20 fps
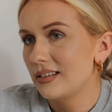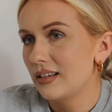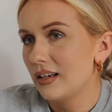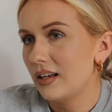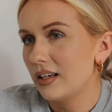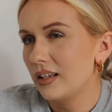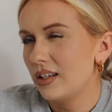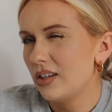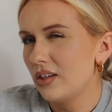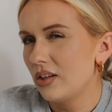
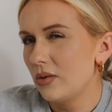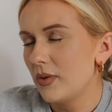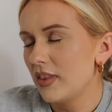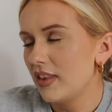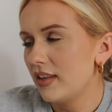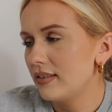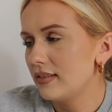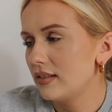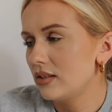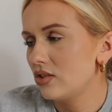Like, you know when
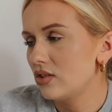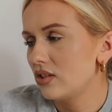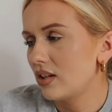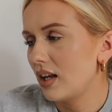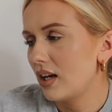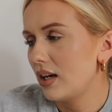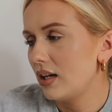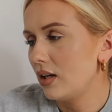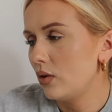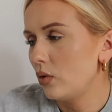things are just
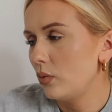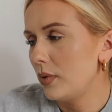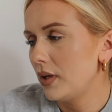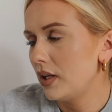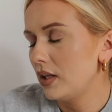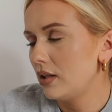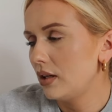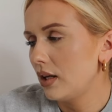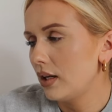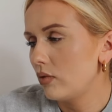getting a little
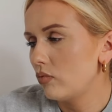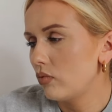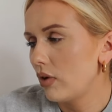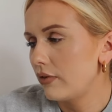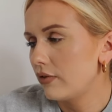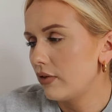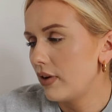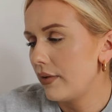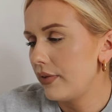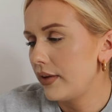bit like
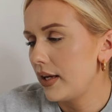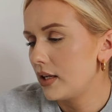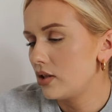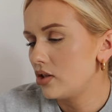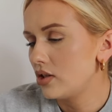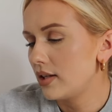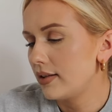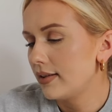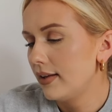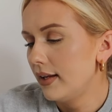rough around the
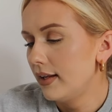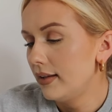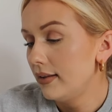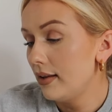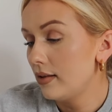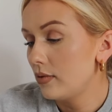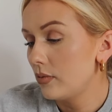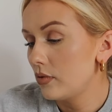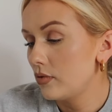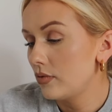edges.
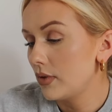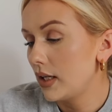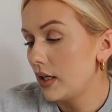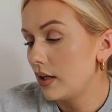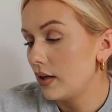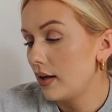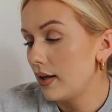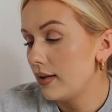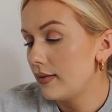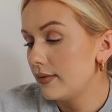This one's really
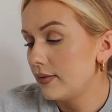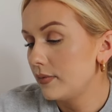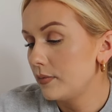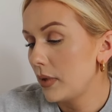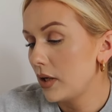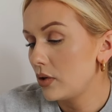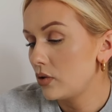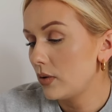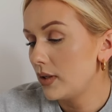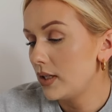nice,
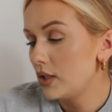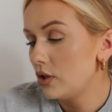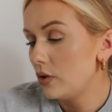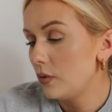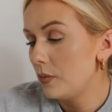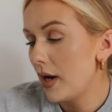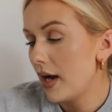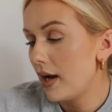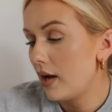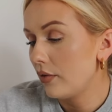about
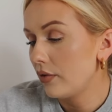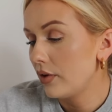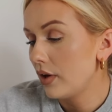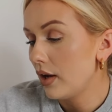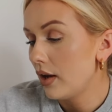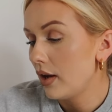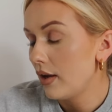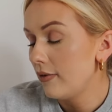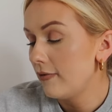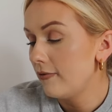£22,
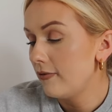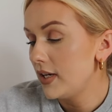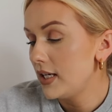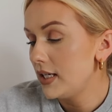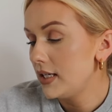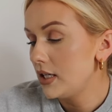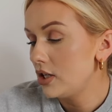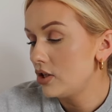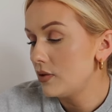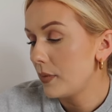
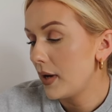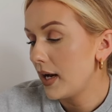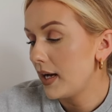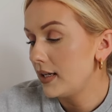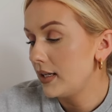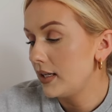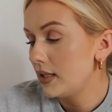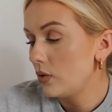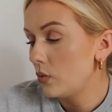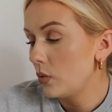vintage
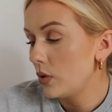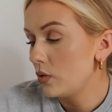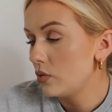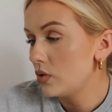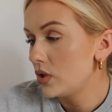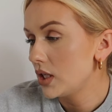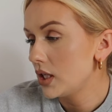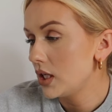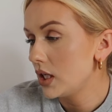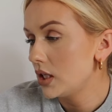padded
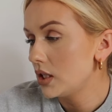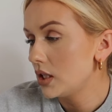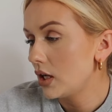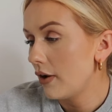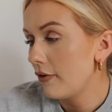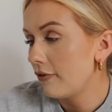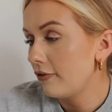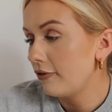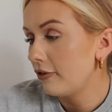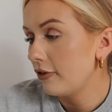quilted
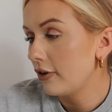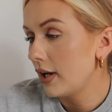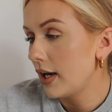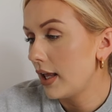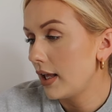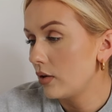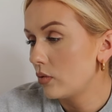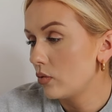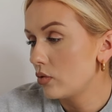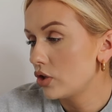
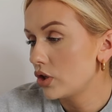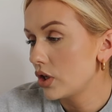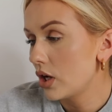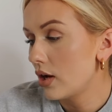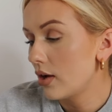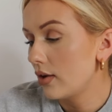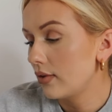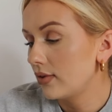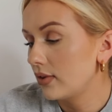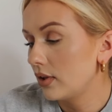flannel
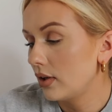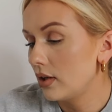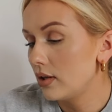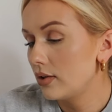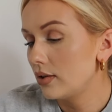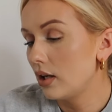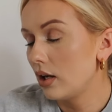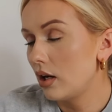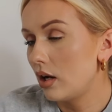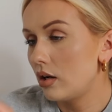shirt,
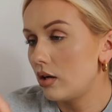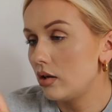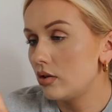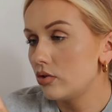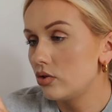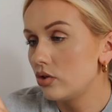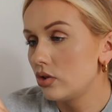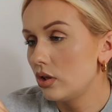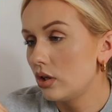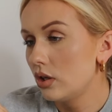size
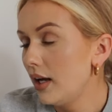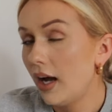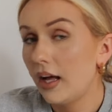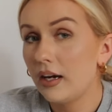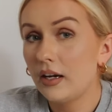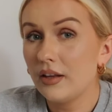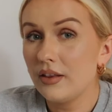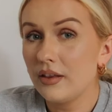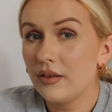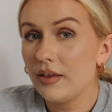large.
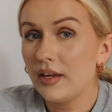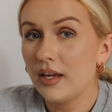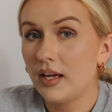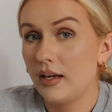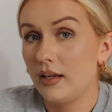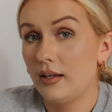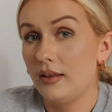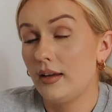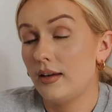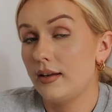Another
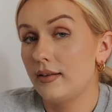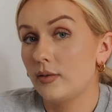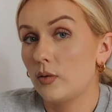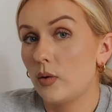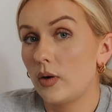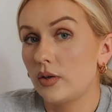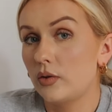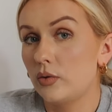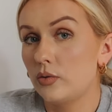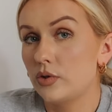thing that is
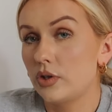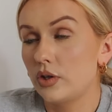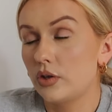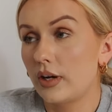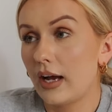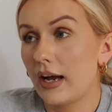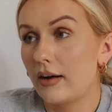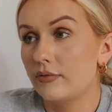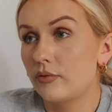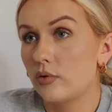quite cool to
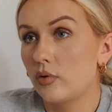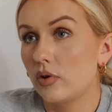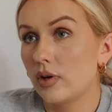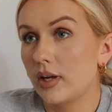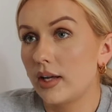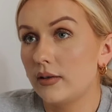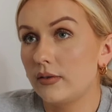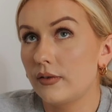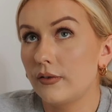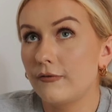look out for
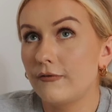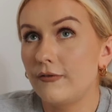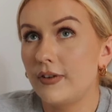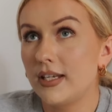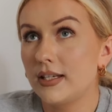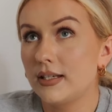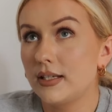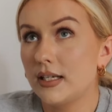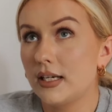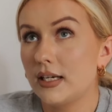is
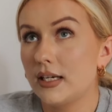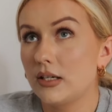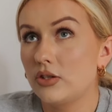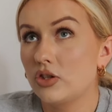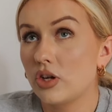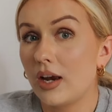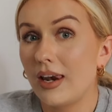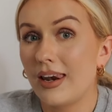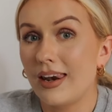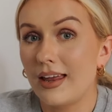
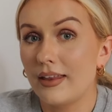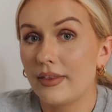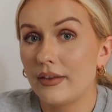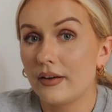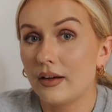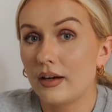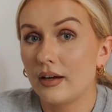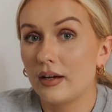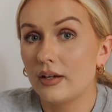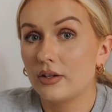vintage
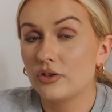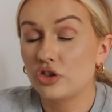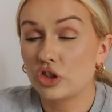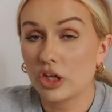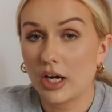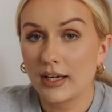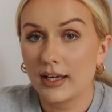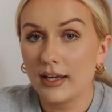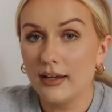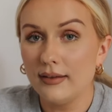leather
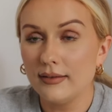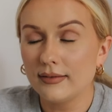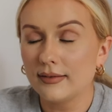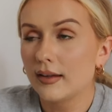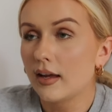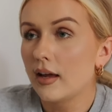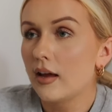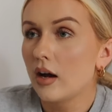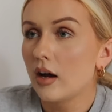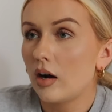jackets.
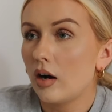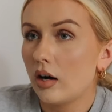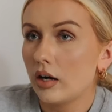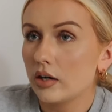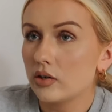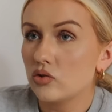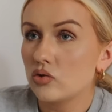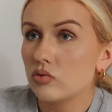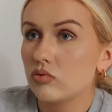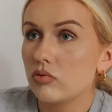
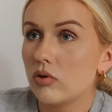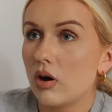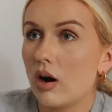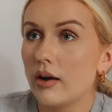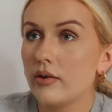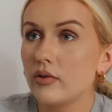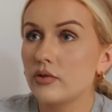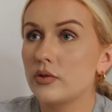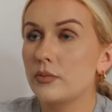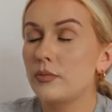I
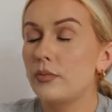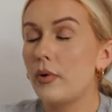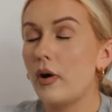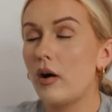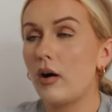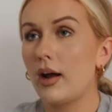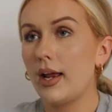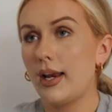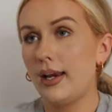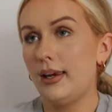try not to
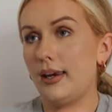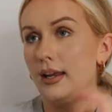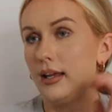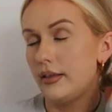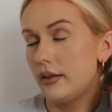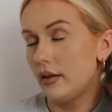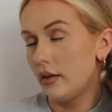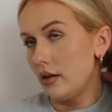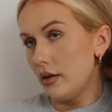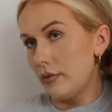buy
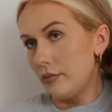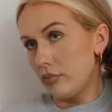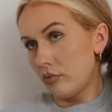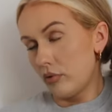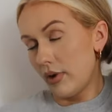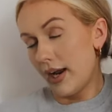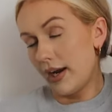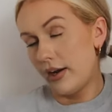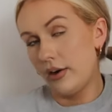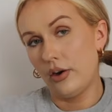leather
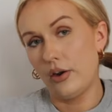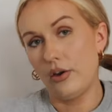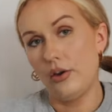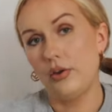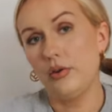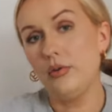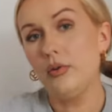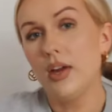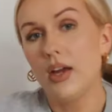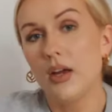brand
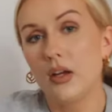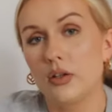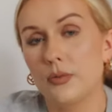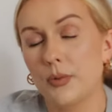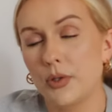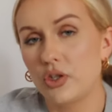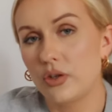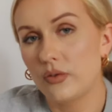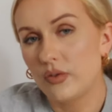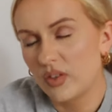new,
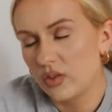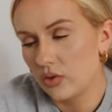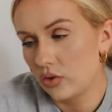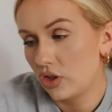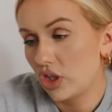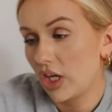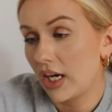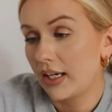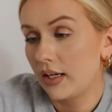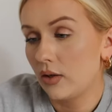especially if there's a
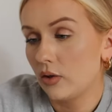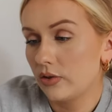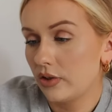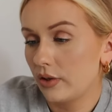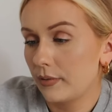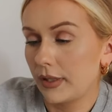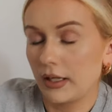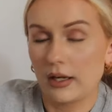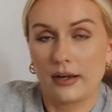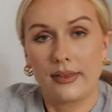jacket or
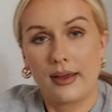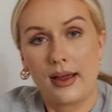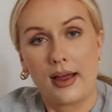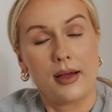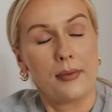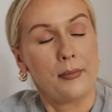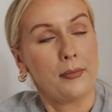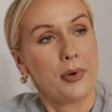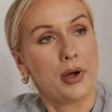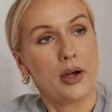something like
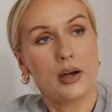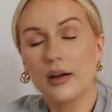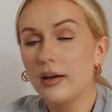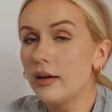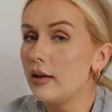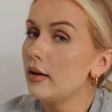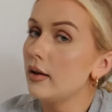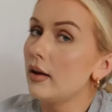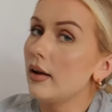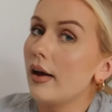that, but
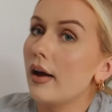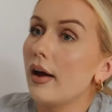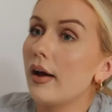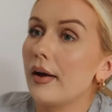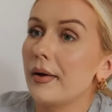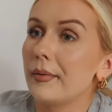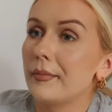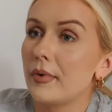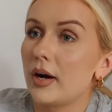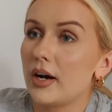
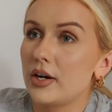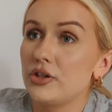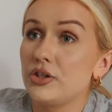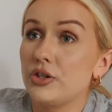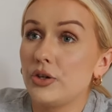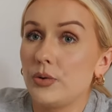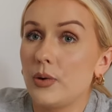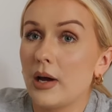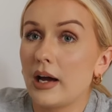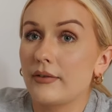um, I
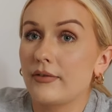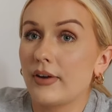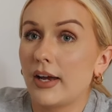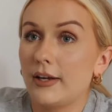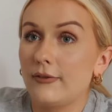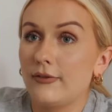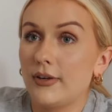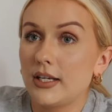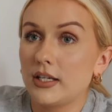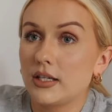do have
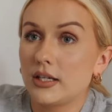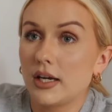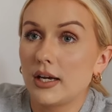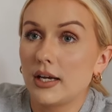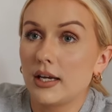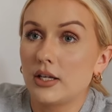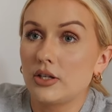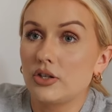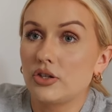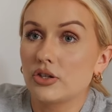a
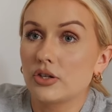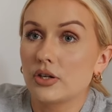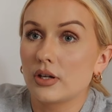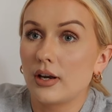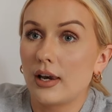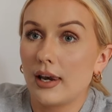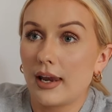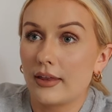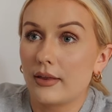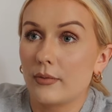vintage
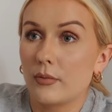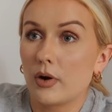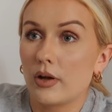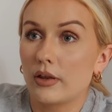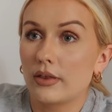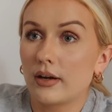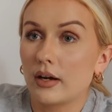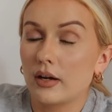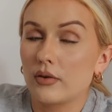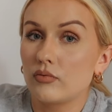leather
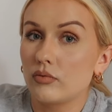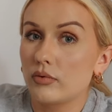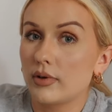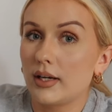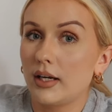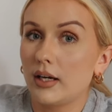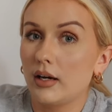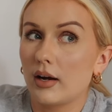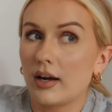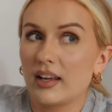one that I
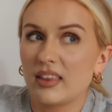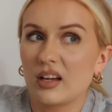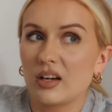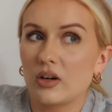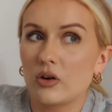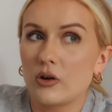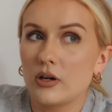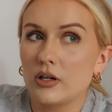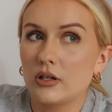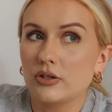really like I
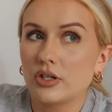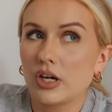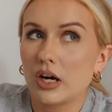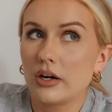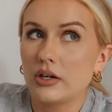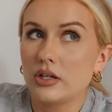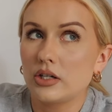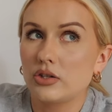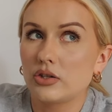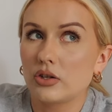got in a
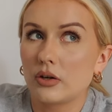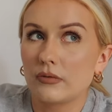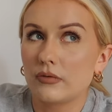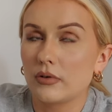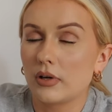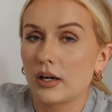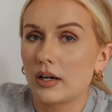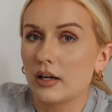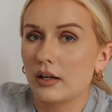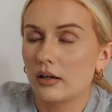charity shop
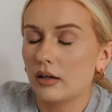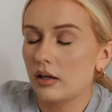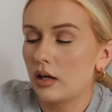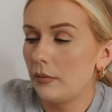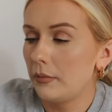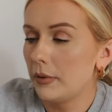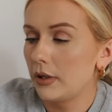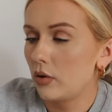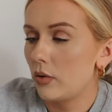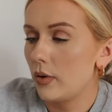for like a
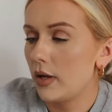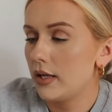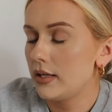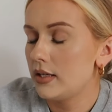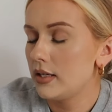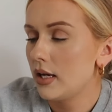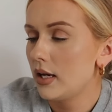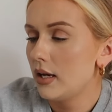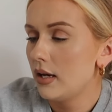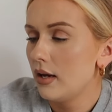couple of
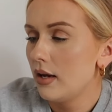quid.